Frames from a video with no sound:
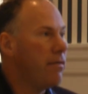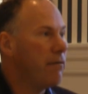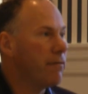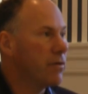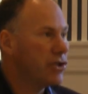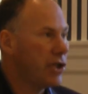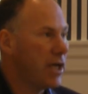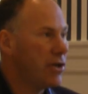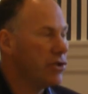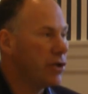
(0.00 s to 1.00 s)
the first
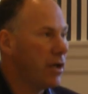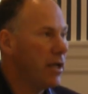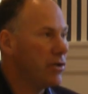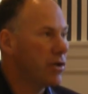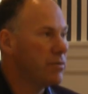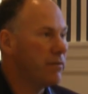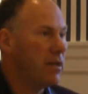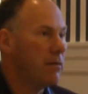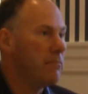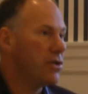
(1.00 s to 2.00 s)
change in terms of
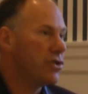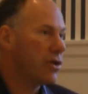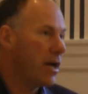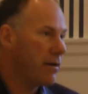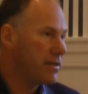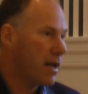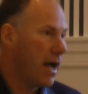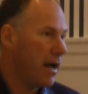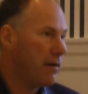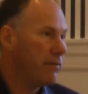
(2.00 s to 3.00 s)
the administrative
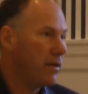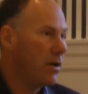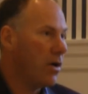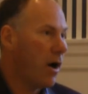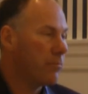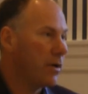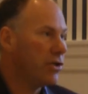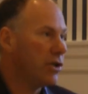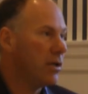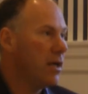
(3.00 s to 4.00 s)
side of the
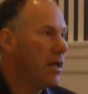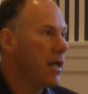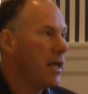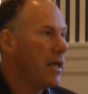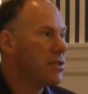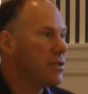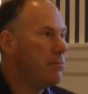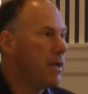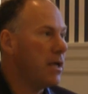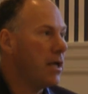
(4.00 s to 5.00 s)
operation is to
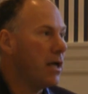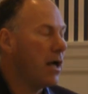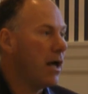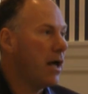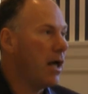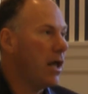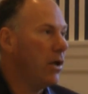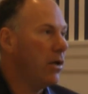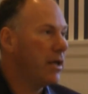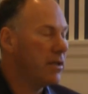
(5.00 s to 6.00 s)
be
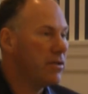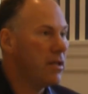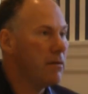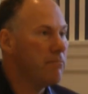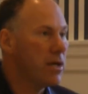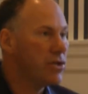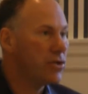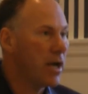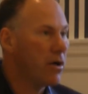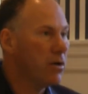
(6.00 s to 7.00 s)
looking to the
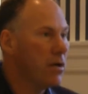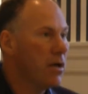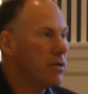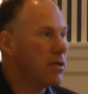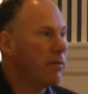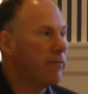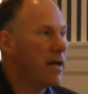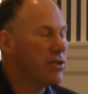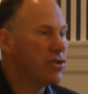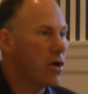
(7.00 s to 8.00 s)
administrator to
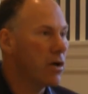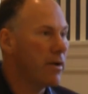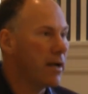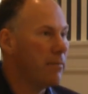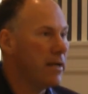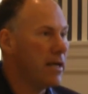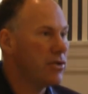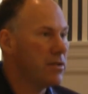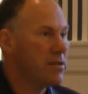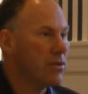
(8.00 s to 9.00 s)
provide stronger
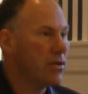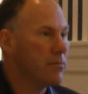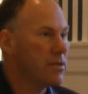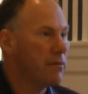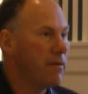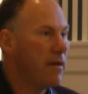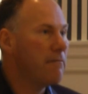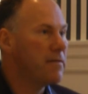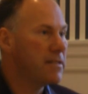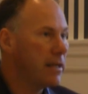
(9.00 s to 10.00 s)
recommendations in terms of
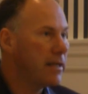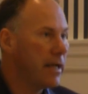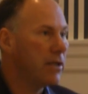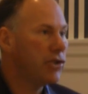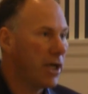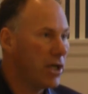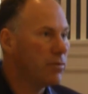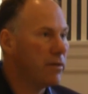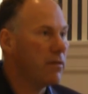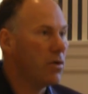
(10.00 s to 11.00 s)
facilitating
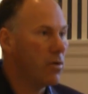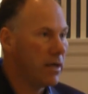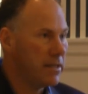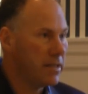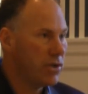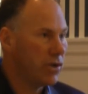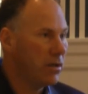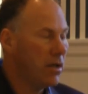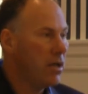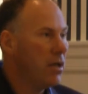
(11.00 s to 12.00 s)
change within the organization.